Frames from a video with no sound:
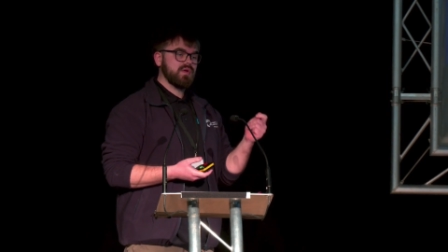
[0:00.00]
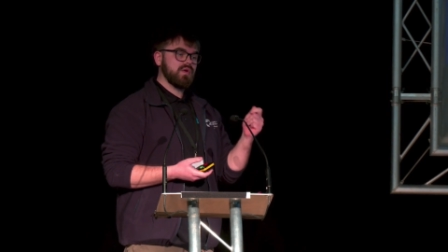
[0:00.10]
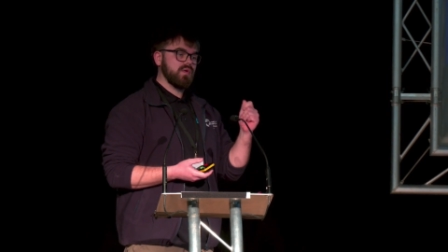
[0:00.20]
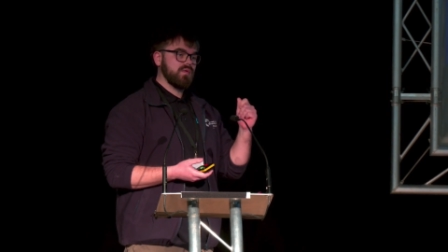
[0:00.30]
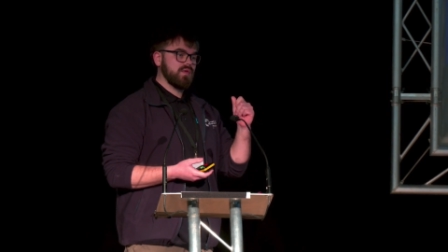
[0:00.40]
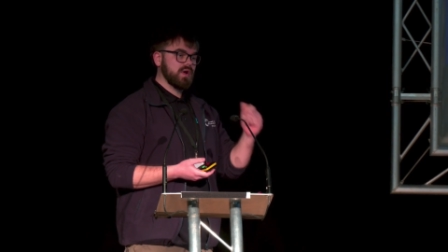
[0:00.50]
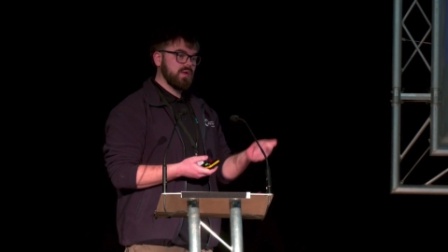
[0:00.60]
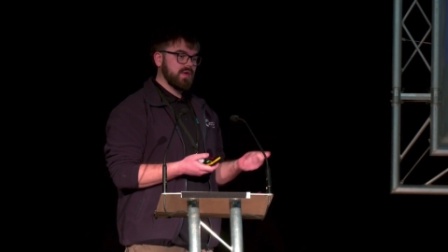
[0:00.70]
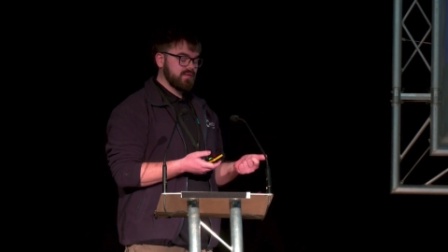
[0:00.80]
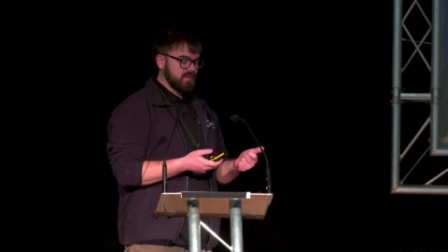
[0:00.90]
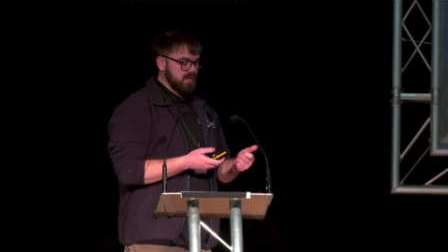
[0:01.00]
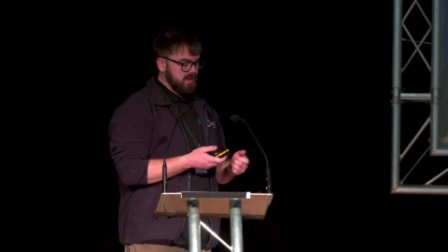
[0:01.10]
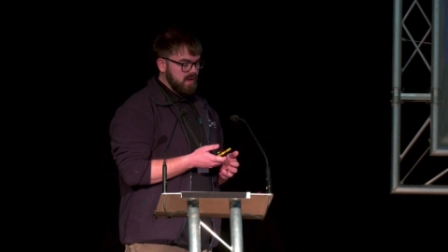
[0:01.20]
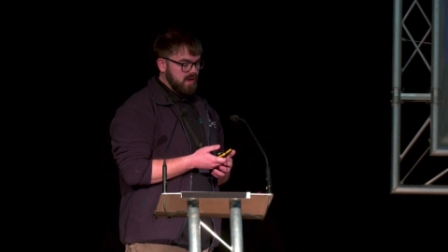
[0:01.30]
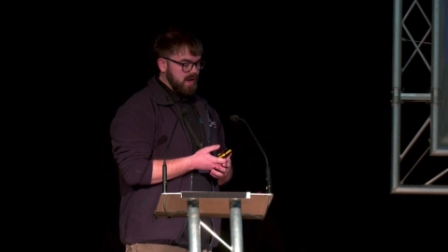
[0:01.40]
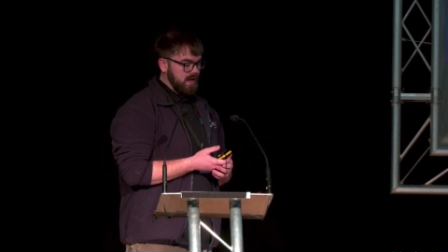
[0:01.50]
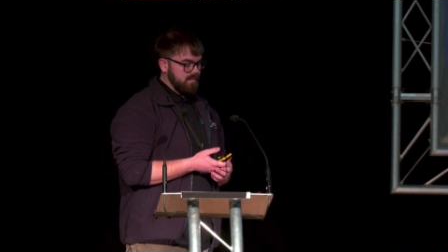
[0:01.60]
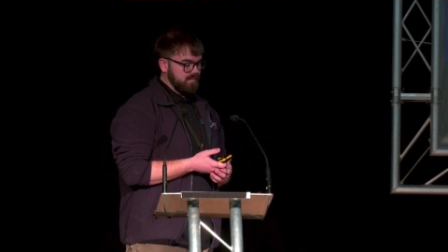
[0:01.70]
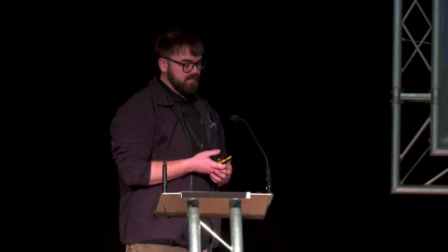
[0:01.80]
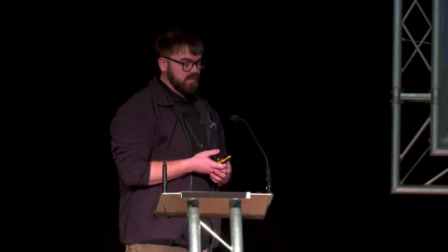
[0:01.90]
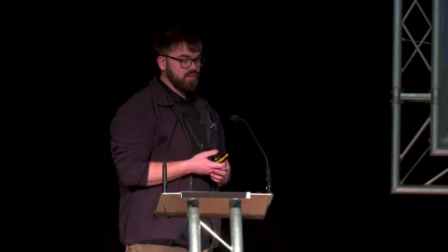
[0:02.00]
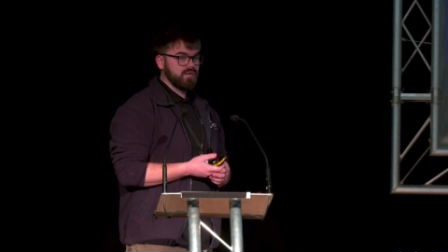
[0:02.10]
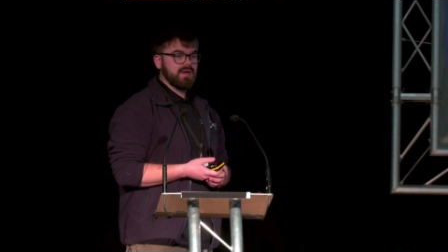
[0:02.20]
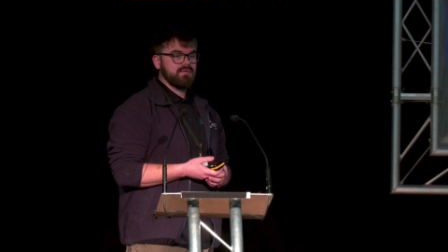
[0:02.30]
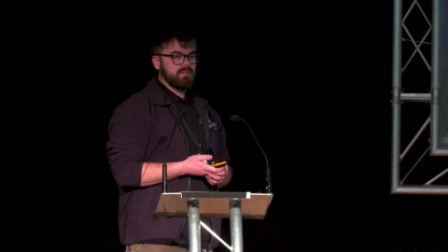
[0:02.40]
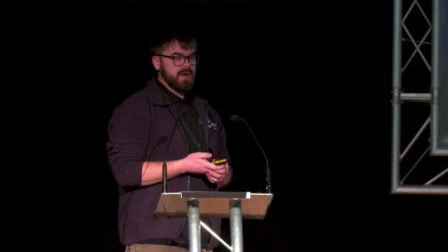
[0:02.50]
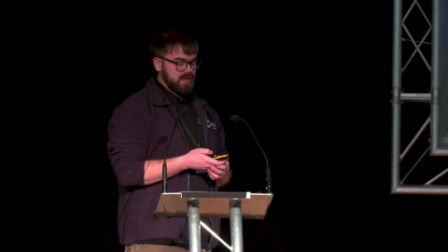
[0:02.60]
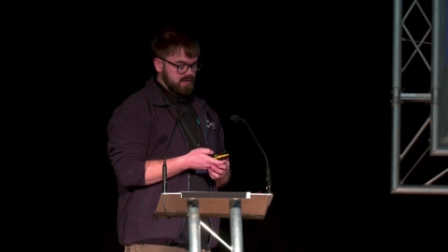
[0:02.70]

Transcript: on the Clwyd um, called the Afon Bach.